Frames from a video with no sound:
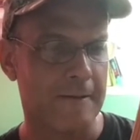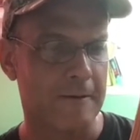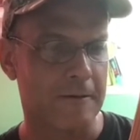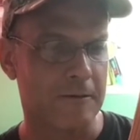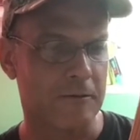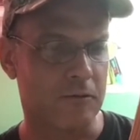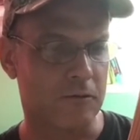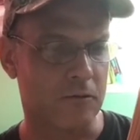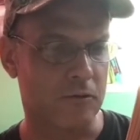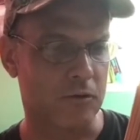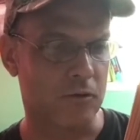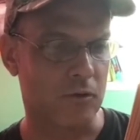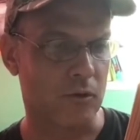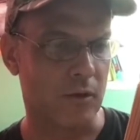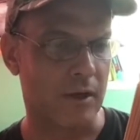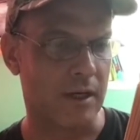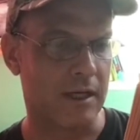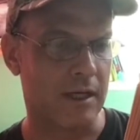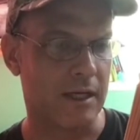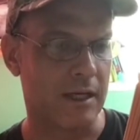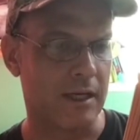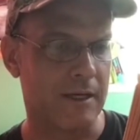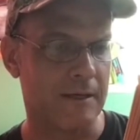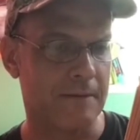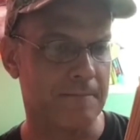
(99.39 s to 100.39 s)

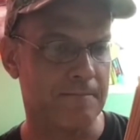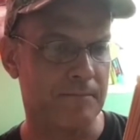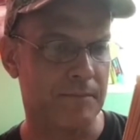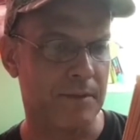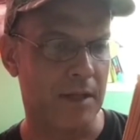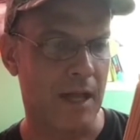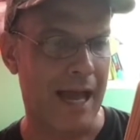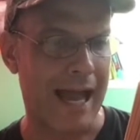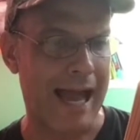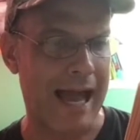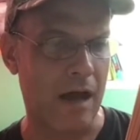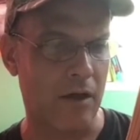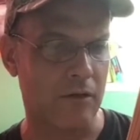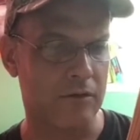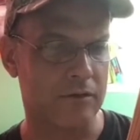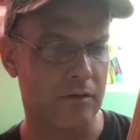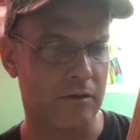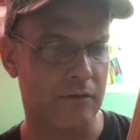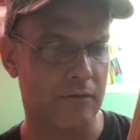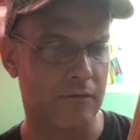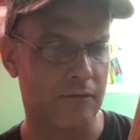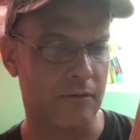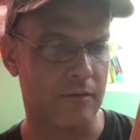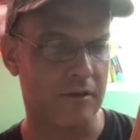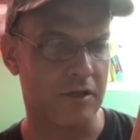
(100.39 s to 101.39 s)
streaking out
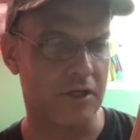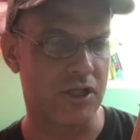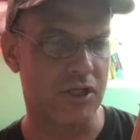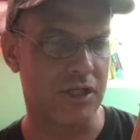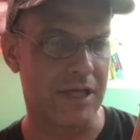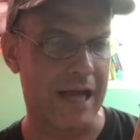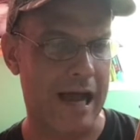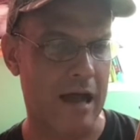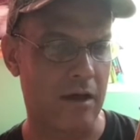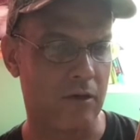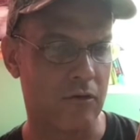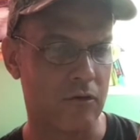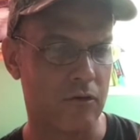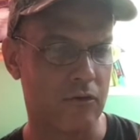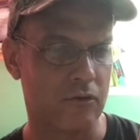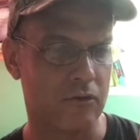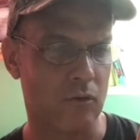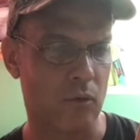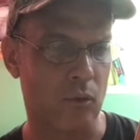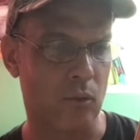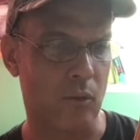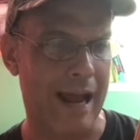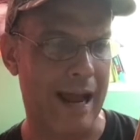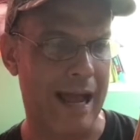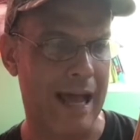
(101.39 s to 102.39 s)
from the shadows
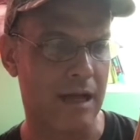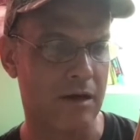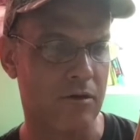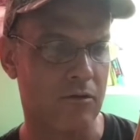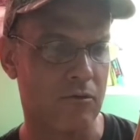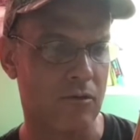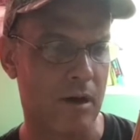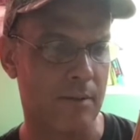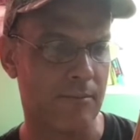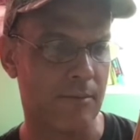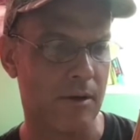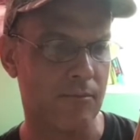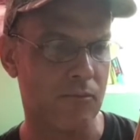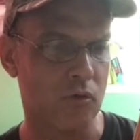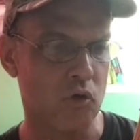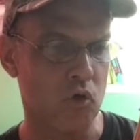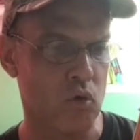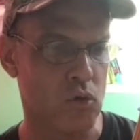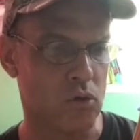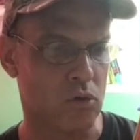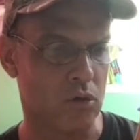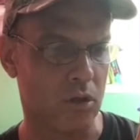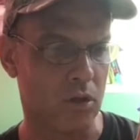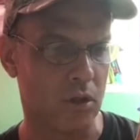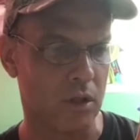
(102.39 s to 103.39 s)
around
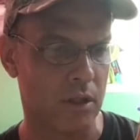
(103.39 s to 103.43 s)
Ramamuul,